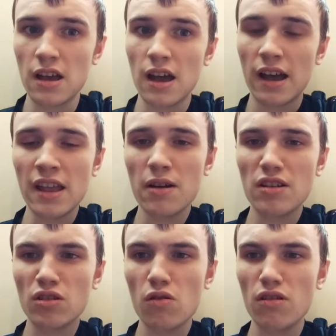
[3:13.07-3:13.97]
And then
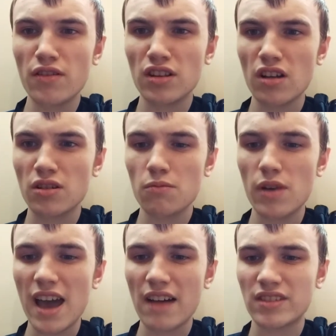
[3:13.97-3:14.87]
it's all of a sudden
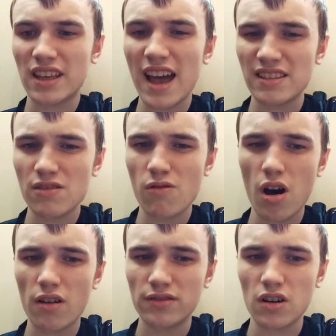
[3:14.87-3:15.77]
we have to get to
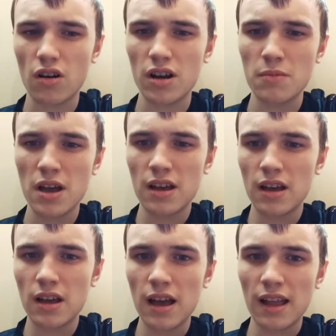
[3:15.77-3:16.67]
half time,
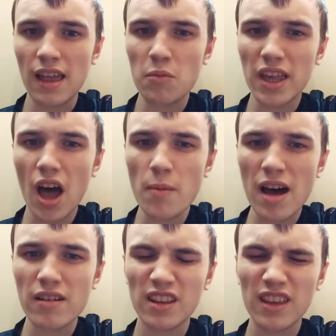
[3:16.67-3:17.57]
and then we come out
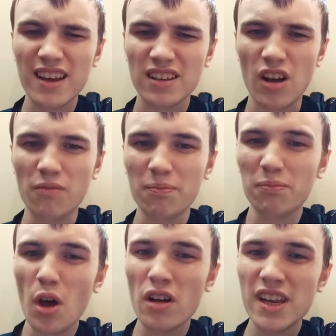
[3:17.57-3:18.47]
in the second half.
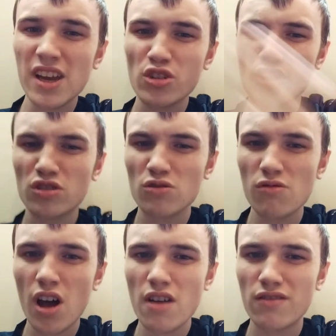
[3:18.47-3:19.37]
Burnley are just all
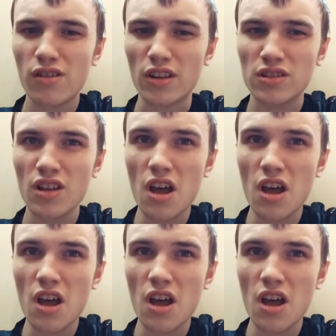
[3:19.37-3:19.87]
over us.